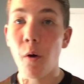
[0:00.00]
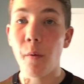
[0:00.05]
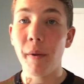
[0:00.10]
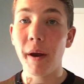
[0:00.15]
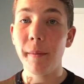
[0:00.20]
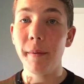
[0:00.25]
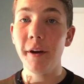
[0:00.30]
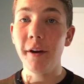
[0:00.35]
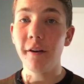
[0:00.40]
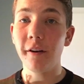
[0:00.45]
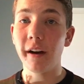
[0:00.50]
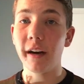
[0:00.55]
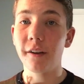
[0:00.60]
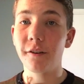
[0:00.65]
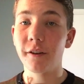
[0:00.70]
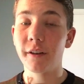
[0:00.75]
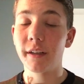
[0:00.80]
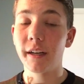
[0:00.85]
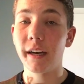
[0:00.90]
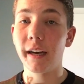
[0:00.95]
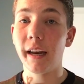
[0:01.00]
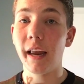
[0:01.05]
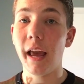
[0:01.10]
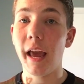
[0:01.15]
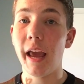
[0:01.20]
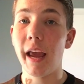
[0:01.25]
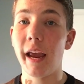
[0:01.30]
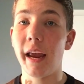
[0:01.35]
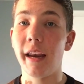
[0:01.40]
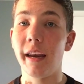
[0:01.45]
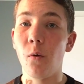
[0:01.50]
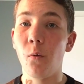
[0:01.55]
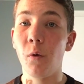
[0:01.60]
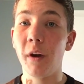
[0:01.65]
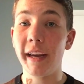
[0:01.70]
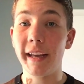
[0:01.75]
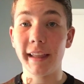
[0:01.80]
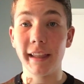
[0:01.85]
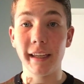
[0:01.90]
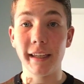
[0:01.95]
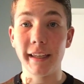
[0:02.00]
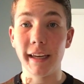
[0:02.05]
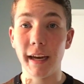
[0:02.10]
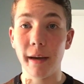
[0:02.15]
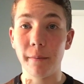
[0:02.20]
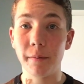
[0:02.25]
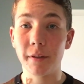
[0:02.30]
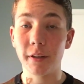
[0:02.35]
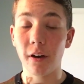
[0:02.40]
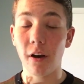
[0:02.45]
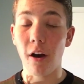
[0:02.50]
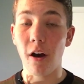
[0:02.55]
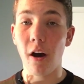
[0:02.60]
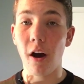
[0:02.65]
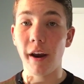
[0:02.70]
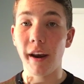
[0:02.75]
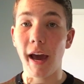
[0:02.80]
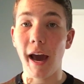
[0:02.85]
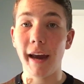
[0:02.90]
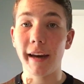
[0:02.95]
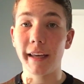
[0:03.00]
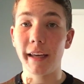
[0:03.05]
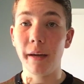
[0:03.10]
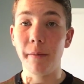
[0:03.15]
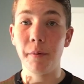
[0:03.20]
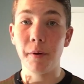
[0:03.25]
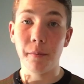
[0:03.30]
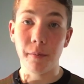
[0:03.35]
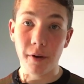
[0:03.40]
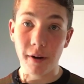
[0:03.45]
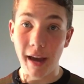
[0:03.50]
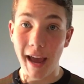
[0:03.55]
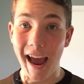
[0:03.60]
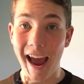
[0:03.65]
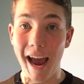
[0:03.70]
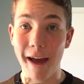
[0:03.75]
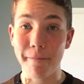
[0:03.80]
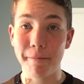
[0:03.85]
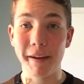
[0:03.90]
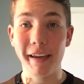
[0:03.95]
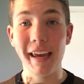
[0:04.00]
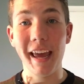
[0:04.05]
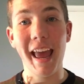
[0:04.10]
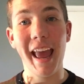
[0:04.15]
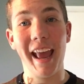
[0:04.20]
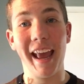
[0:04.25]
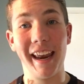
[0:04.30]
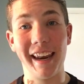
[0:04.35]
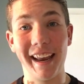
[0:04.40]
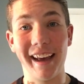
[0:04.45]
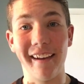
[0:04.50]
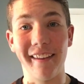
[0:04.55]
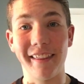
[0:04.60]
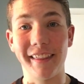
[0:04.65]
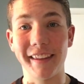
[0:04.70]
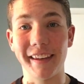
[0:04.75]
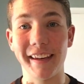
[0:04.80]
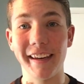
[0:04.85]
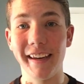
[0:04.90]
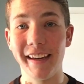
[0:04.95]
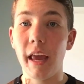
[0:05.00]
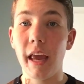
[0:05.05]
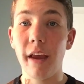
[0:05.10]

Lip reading: or maybe you're interested in weekly tips on how to keep your bird happy and healthy.